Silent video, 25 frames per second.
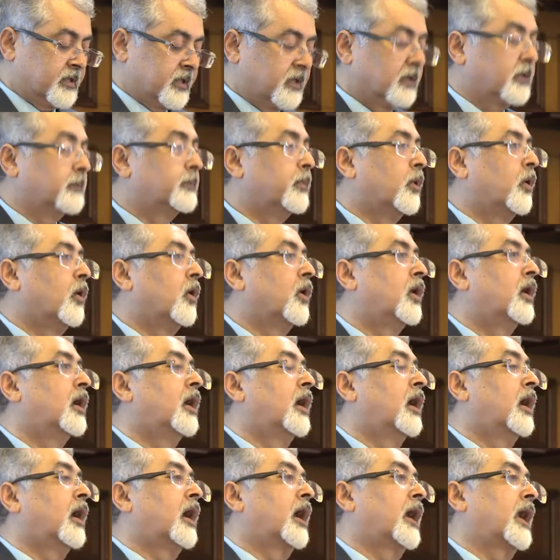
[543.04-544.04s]
Singapore
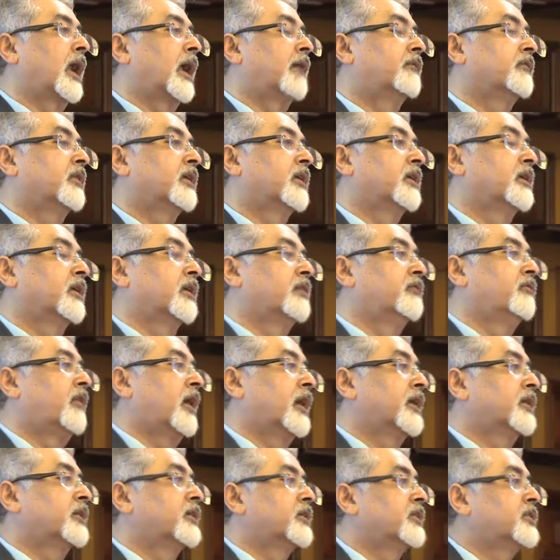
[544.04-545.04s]
are having an
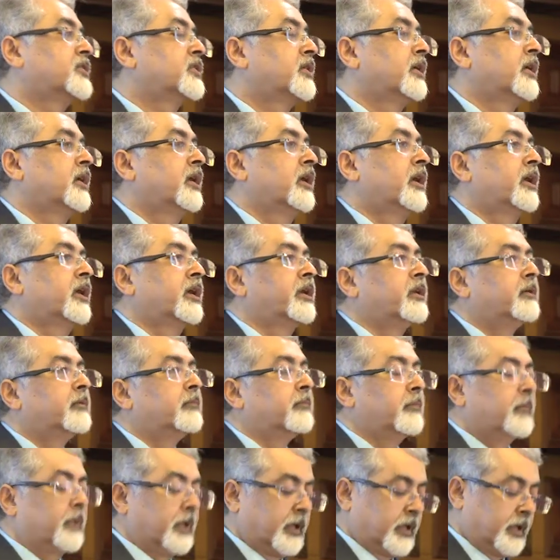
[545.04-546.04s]
advantage
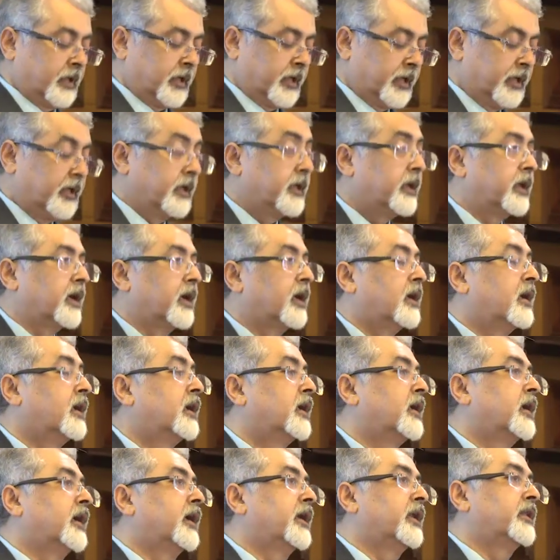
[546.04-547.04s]
in India
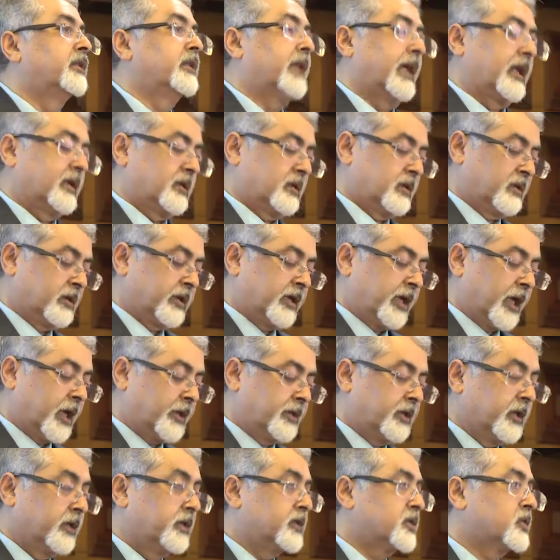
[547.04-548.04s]
in that
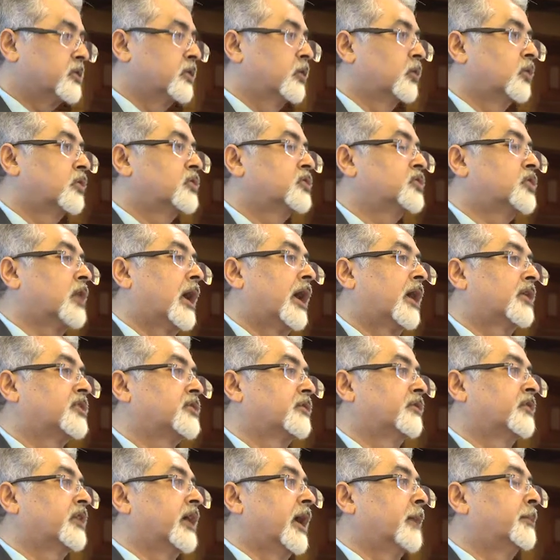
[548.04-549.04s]
there is no
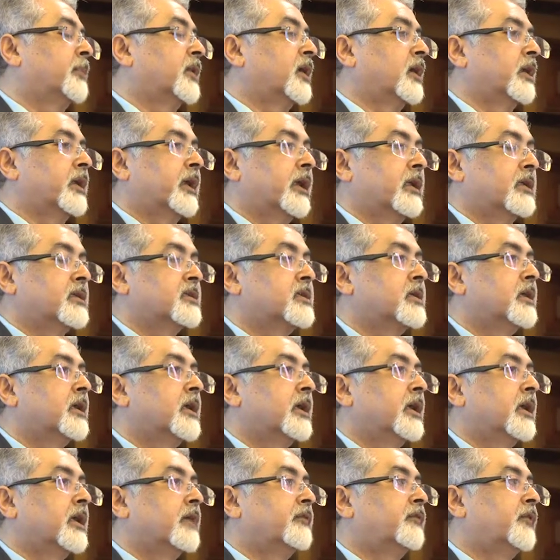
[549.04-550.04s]
charge of capital gains
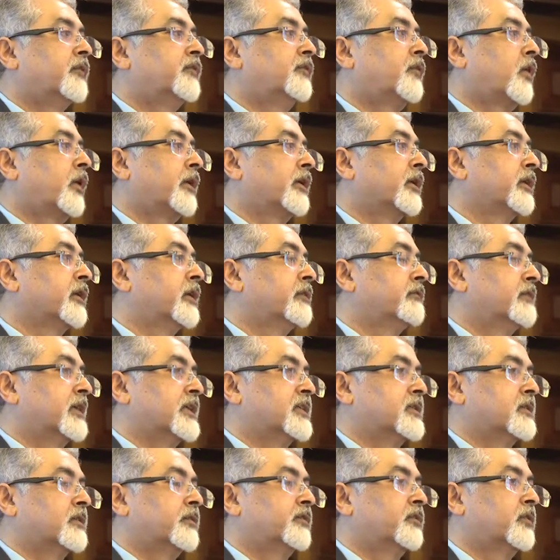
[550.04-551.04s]
if a foreign
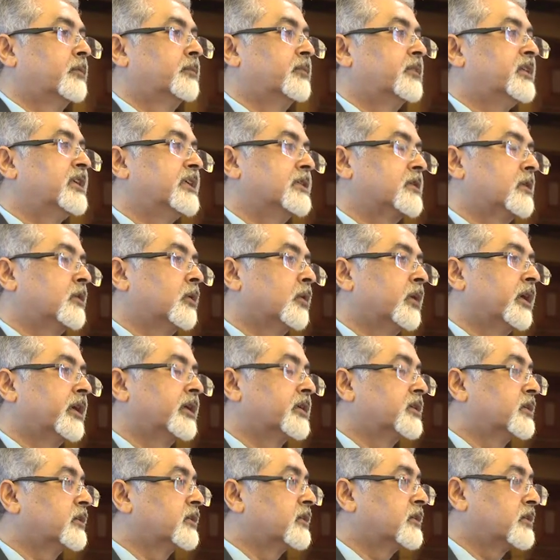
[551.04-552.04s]
investor from these
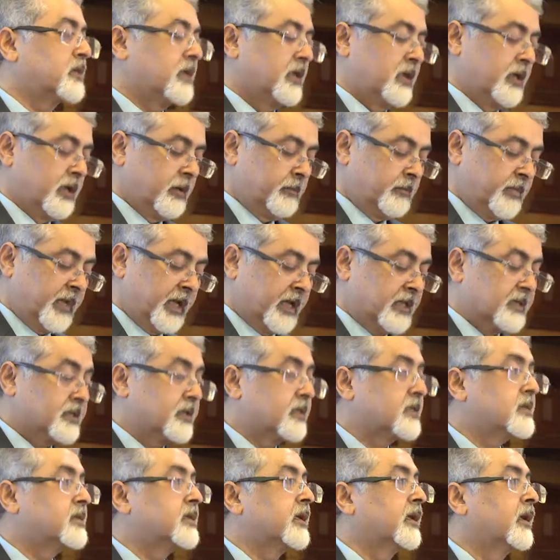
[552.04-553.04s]
locations makes
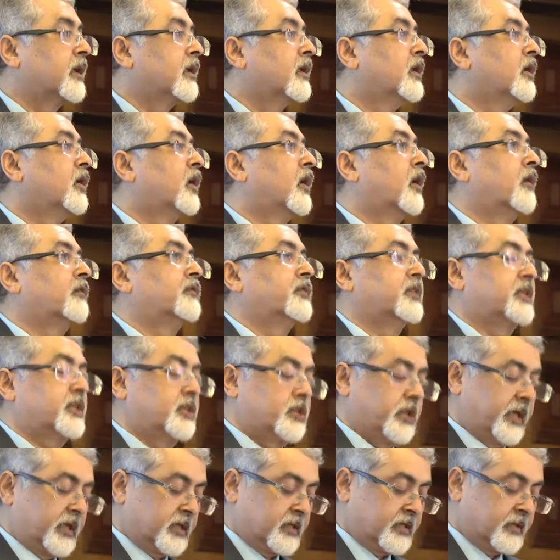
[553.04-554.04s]
a sale of its
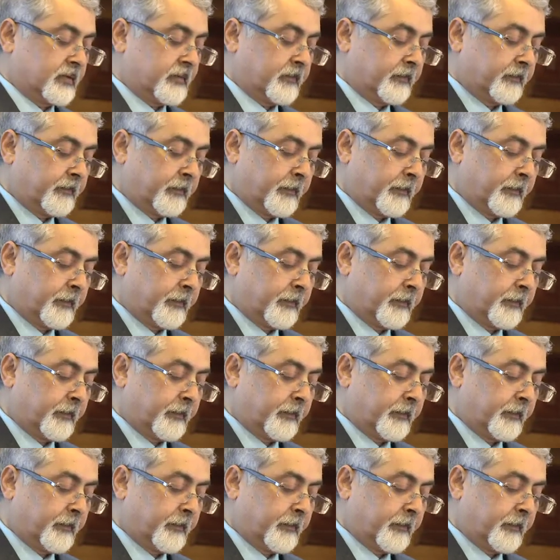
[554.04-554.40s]
shares.